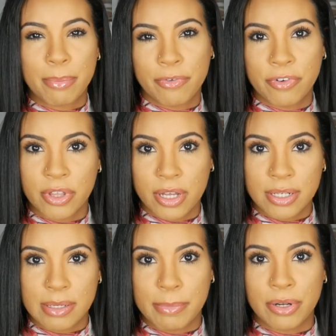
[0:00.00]
prefer the
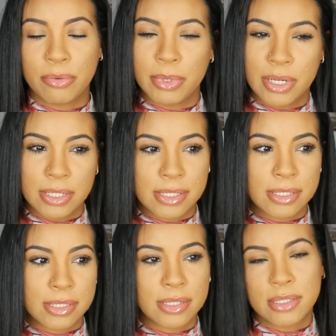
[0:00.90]
Crece Pelo, but
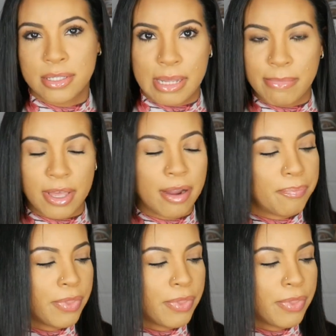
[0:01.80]
it's the same thing.